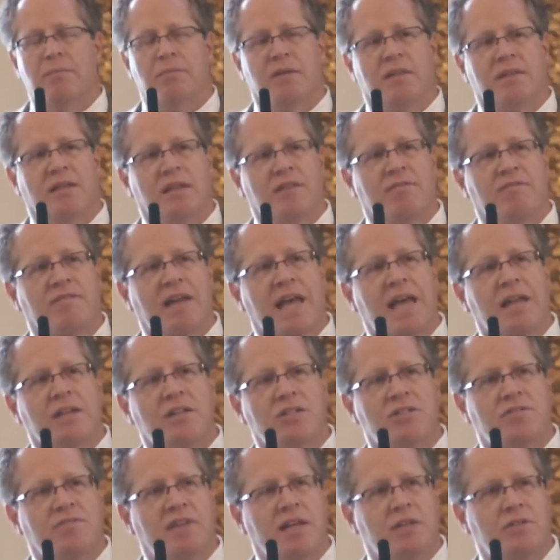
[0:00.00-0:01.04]
But the
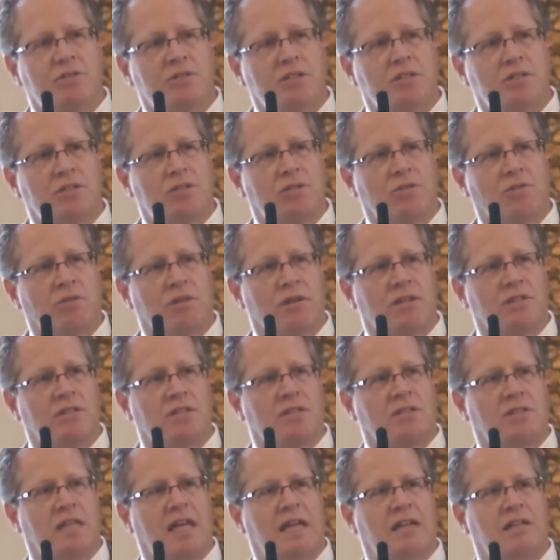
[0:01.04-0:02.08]
advantage of energy storage
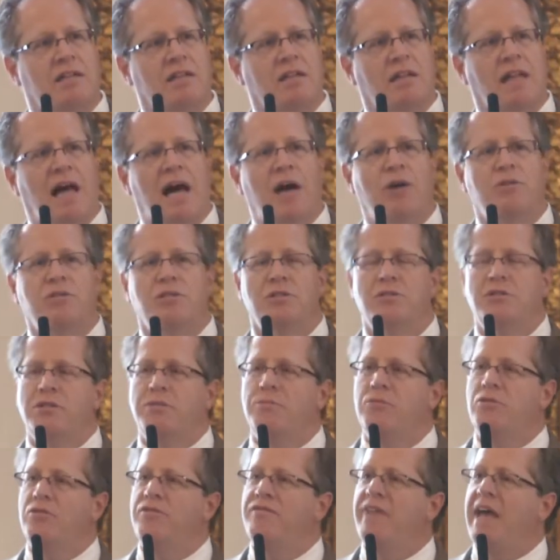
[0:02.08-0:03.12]
is that it allows you to
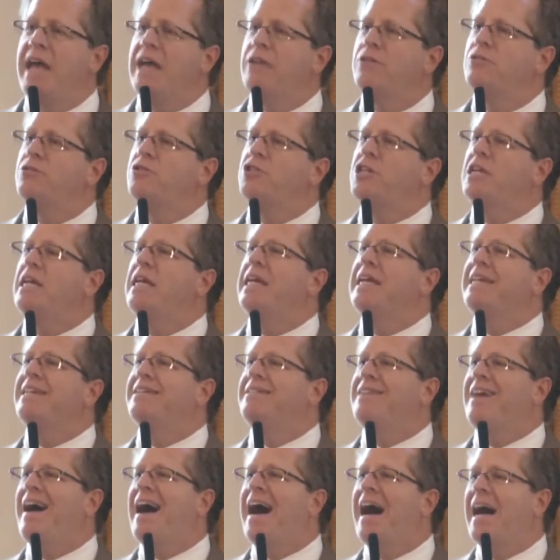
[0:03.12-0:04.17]
move energy
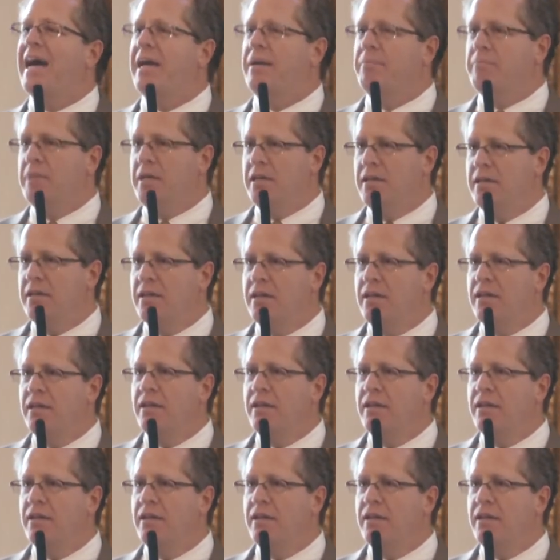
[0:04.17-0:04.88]
in time,